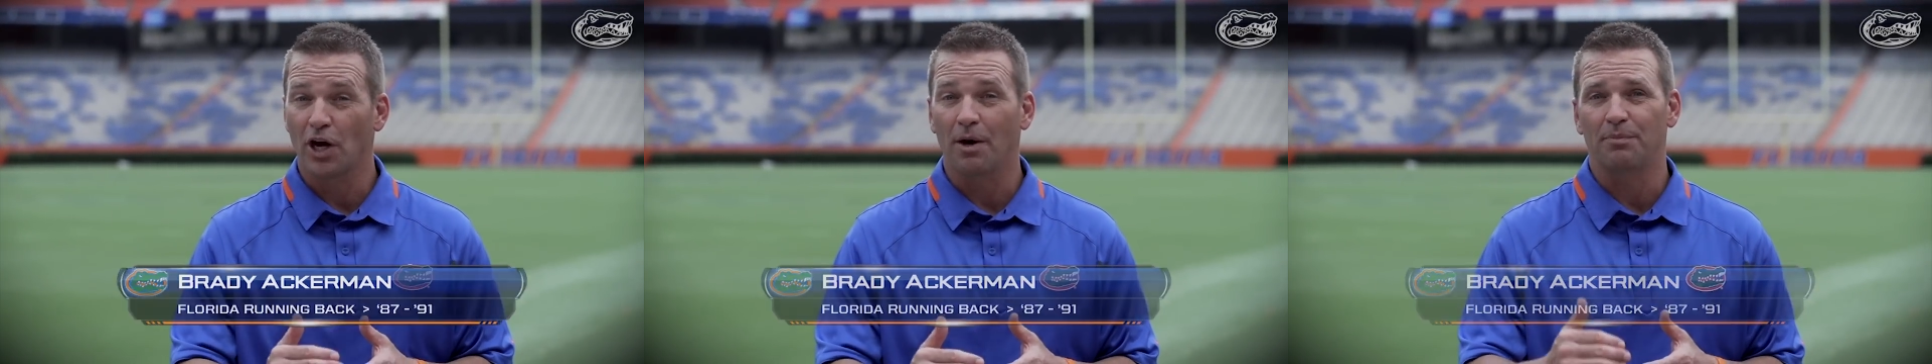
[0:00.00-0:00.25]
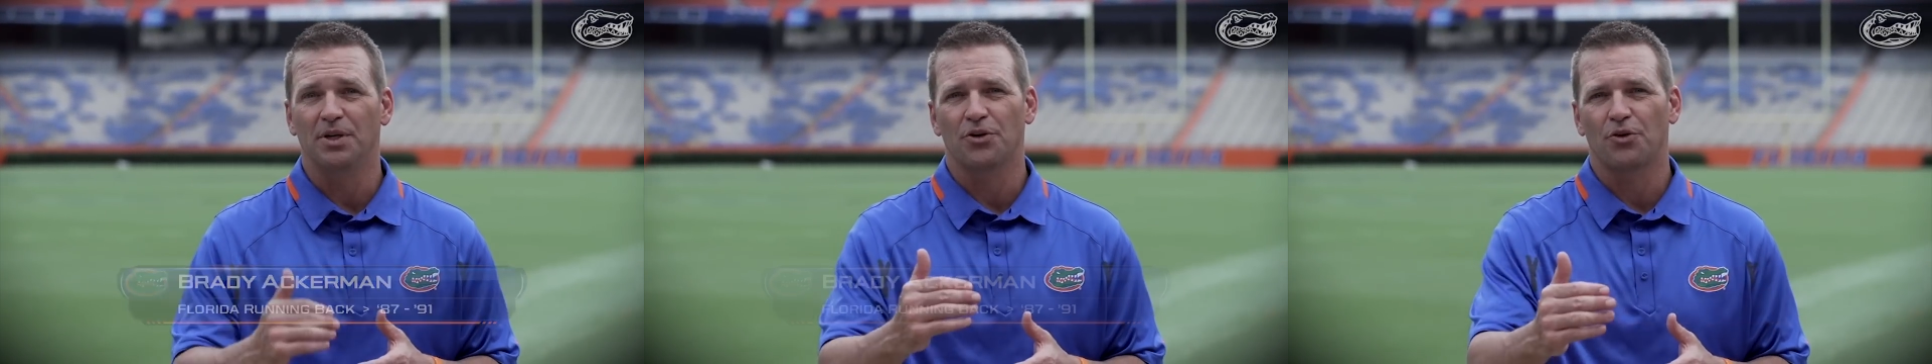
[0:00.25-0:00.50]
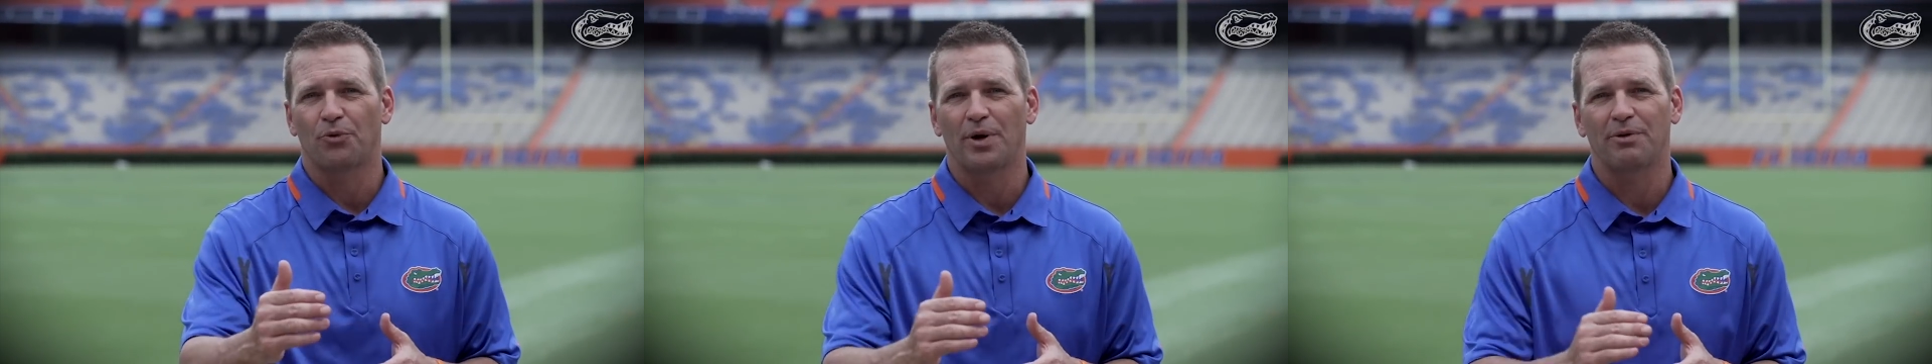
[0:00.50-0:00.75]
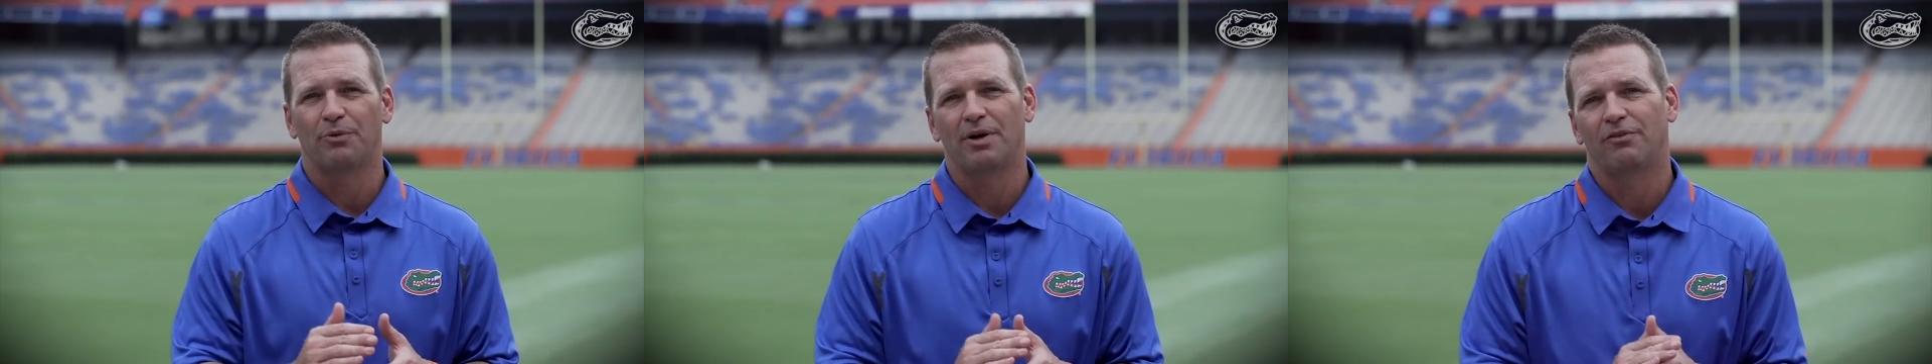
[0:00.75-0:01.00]
up near the
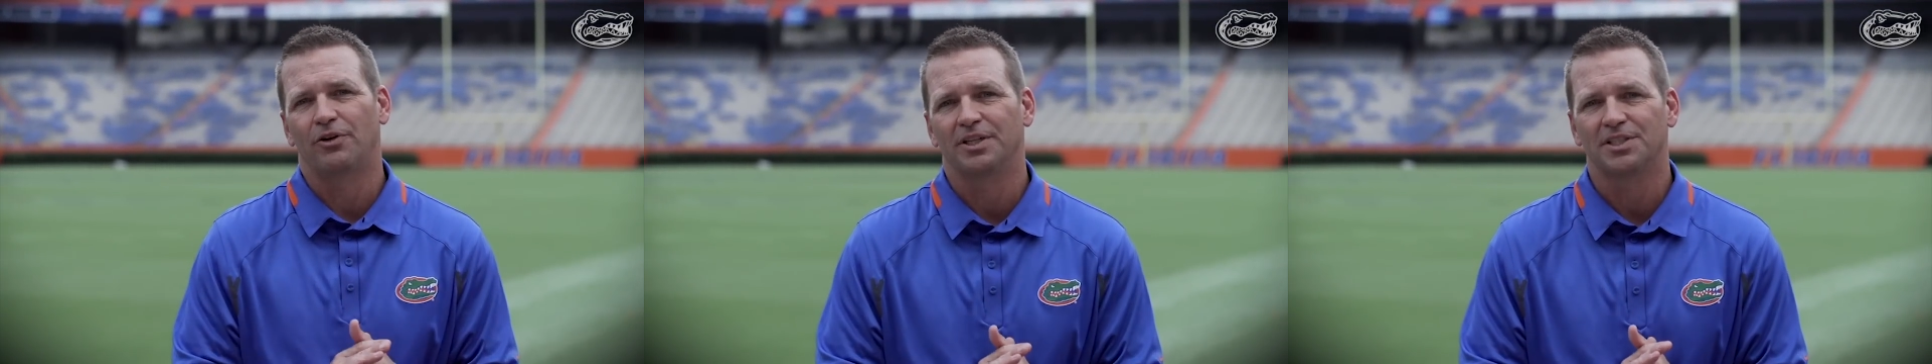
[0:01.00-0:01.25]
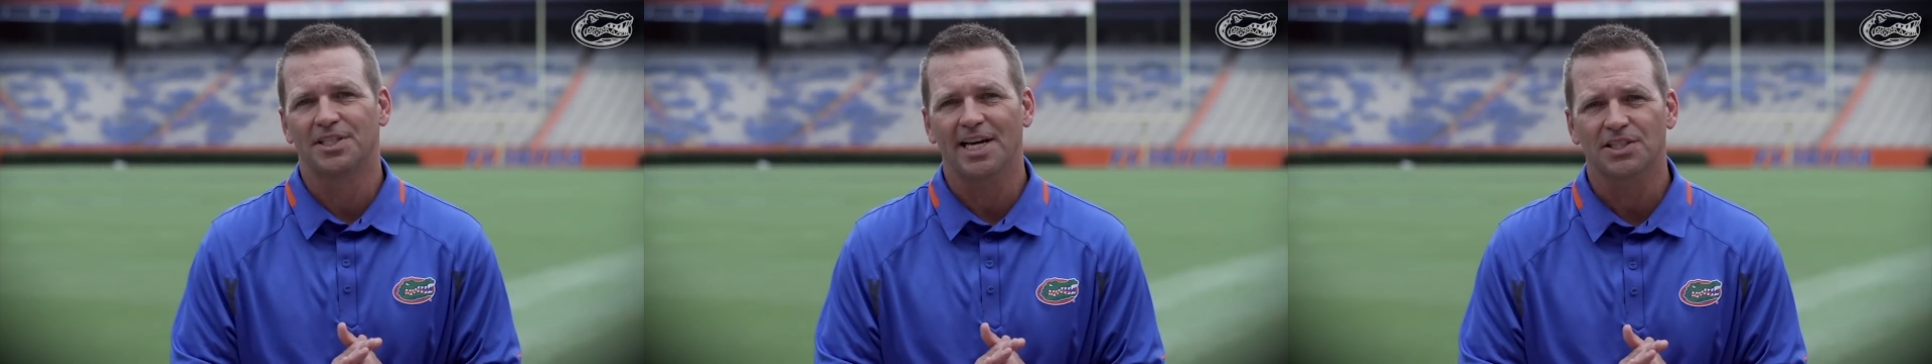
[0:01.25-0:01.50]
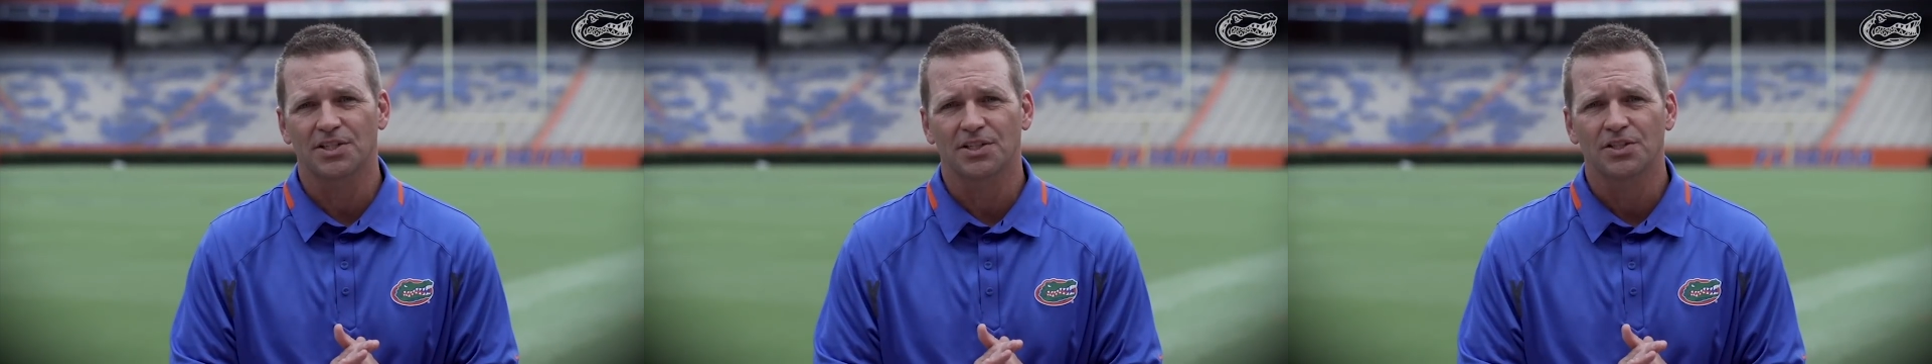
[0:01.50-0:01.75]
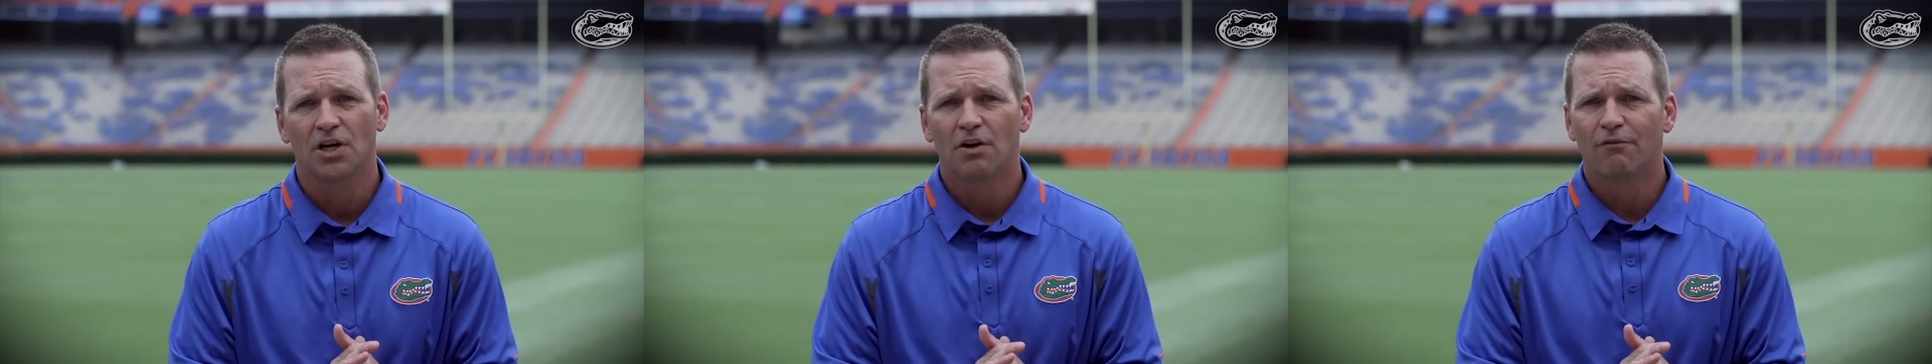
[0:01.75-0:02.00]
Red River in
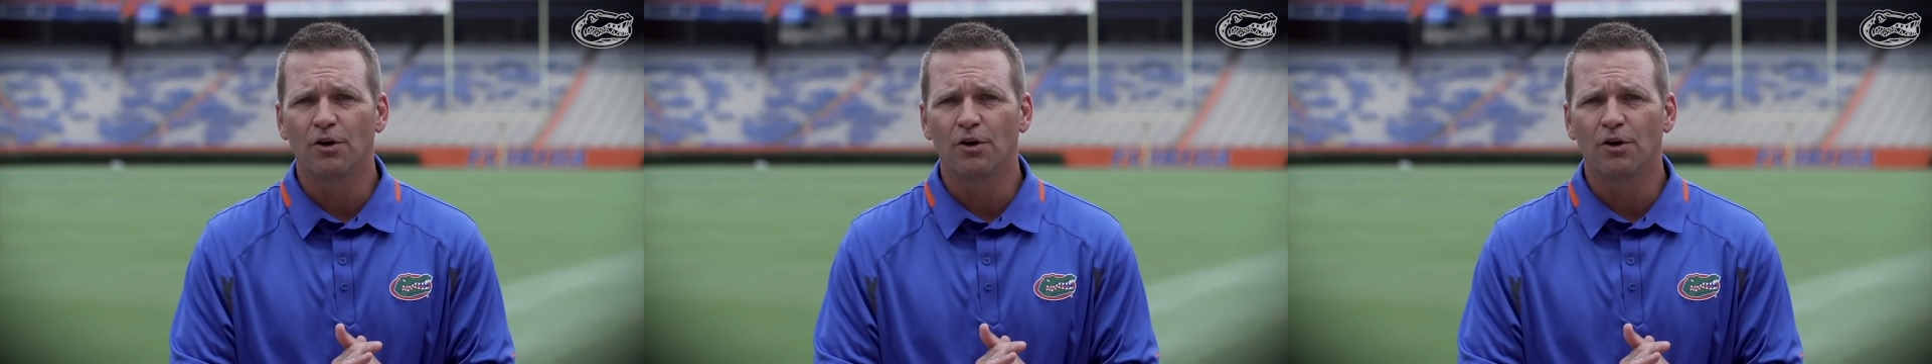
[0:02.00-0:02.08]
Texas,